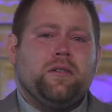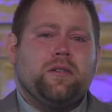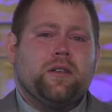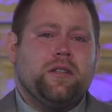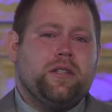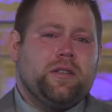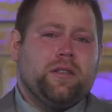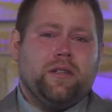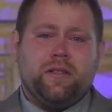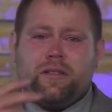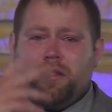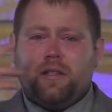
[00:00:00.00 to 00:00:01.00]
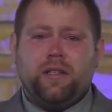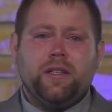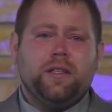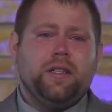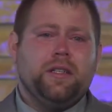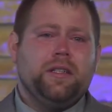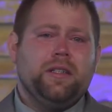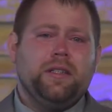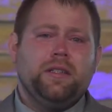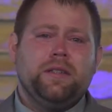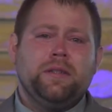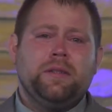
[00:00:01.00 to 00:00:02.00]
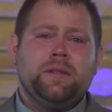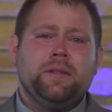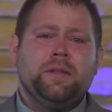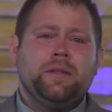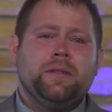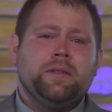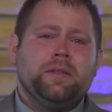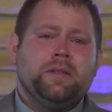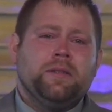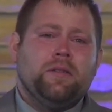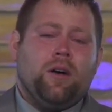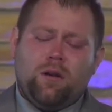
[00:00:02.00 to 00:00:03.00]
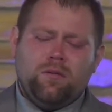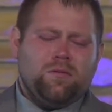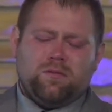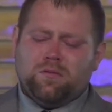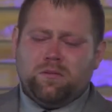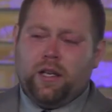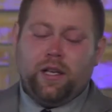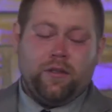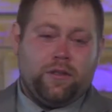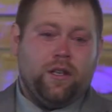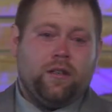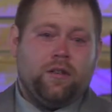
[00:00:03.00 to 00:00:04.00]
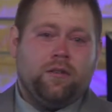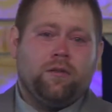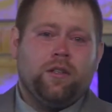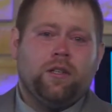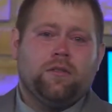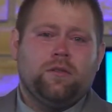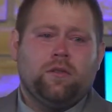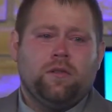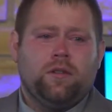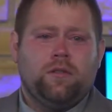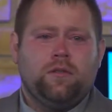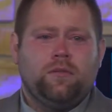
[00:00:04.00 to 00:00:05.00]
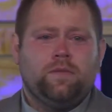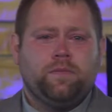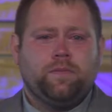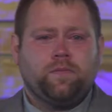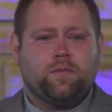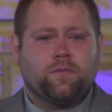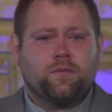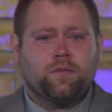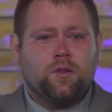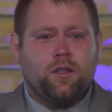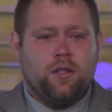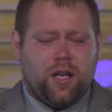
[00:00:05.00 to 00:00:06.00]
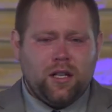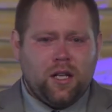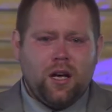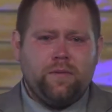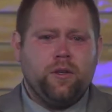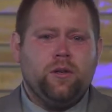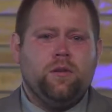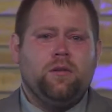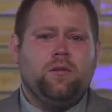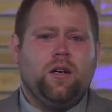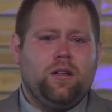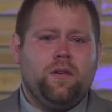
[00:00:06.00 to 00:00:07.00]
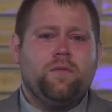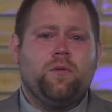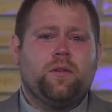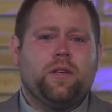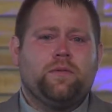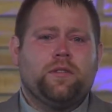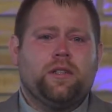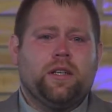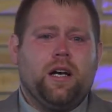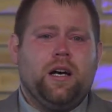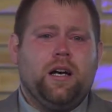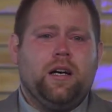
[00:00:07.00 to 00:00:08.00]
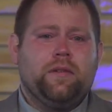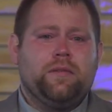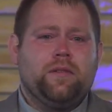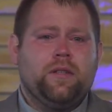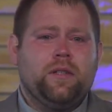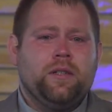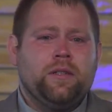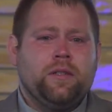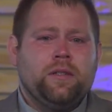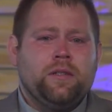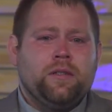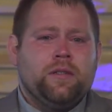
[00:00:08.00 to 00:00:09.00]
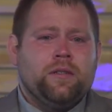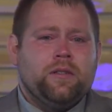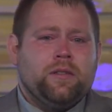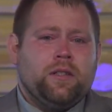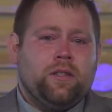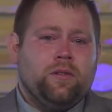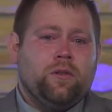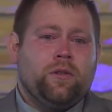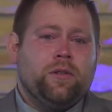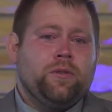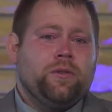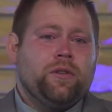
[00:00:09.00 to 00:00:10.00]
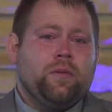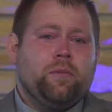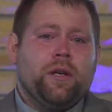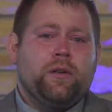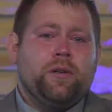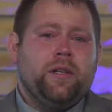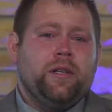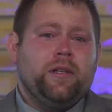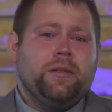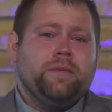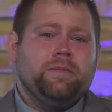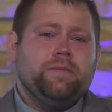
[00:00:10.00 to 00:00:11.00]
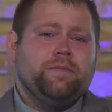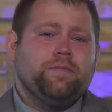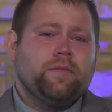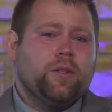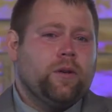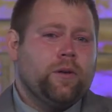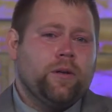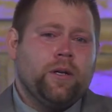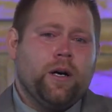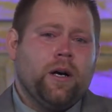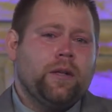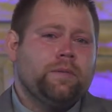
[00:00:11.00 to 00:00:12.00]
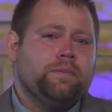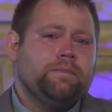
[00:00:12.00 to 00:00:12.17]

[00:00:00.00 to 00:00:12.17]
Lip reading: because he couldn't see clearly. Oh, he was getting annoyed at the Lord. I love you. I love you with everything I have. And the Lord knew something Peter didn't. No, you're not.